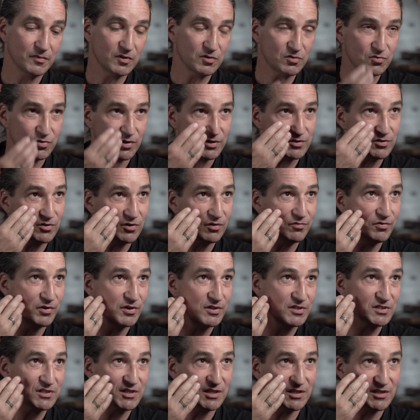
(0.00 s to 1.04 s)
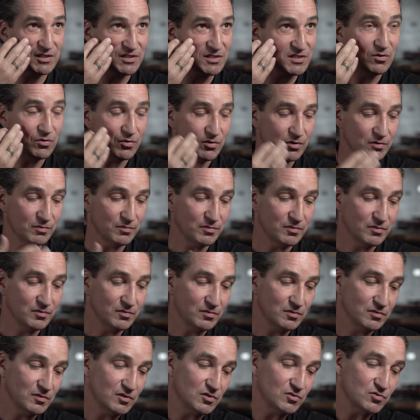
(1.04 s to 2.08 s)
the structure of our skin, or
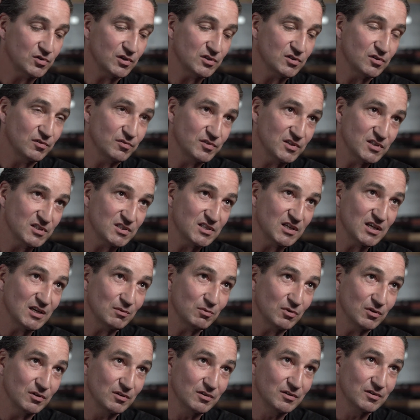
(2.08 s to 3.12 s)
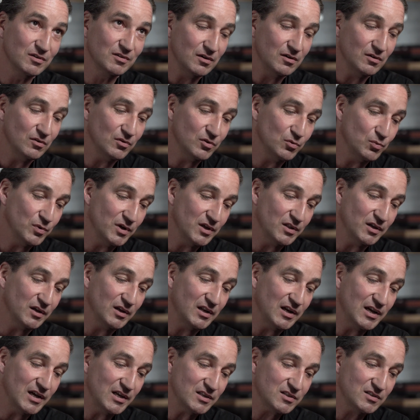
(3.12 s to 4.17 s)
the structure of this table, or the way the
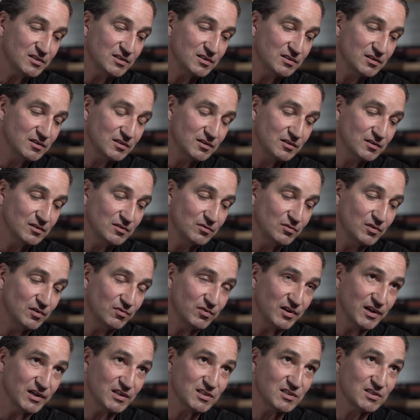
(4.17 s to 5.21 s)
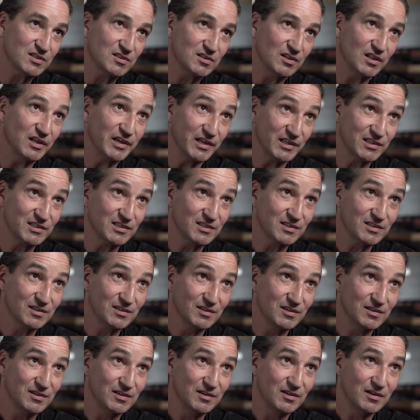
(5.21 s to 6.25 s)
glass reflects light.
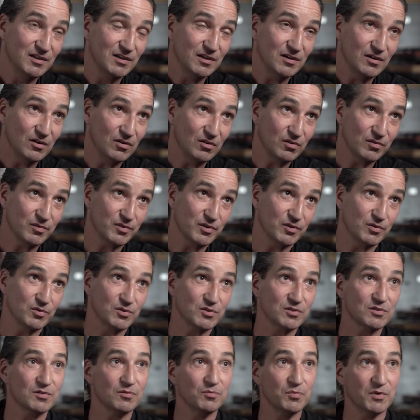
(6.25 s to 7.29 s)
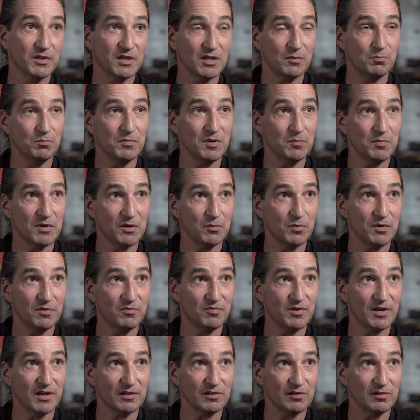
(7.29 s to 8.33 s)
All of those we can mimic
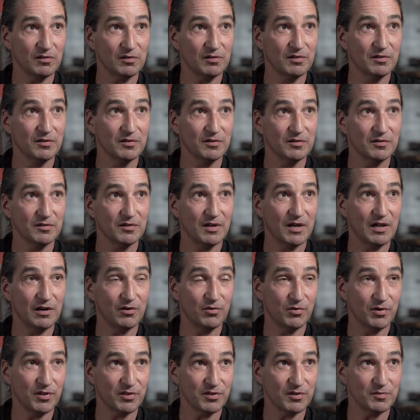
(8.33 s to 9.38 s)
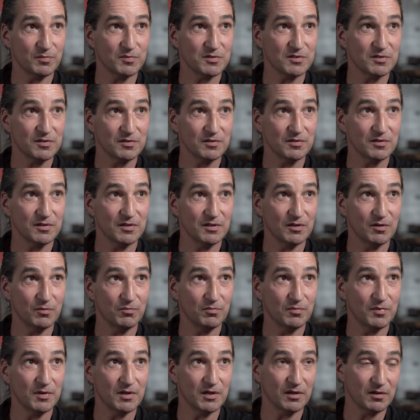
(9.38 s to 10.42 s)
with fractal algorithms
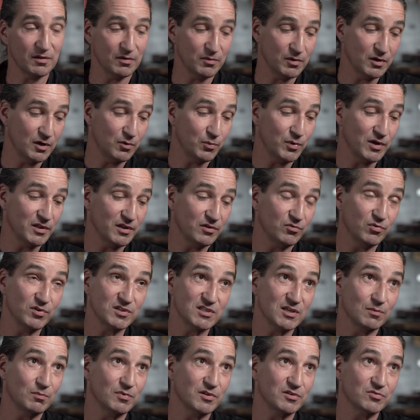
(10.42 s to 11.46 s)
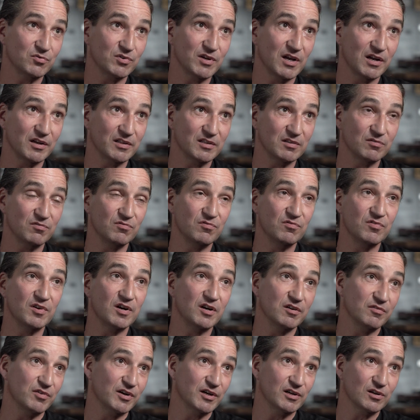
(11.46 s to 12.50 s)
in a way that resembles reality
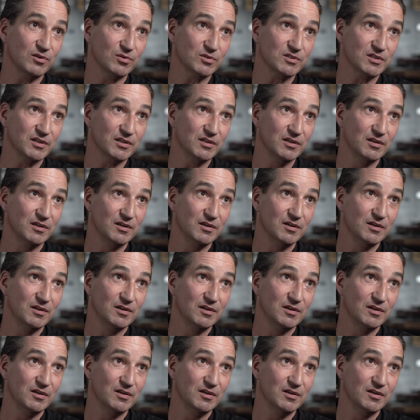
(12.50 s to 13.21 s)
very, very closely,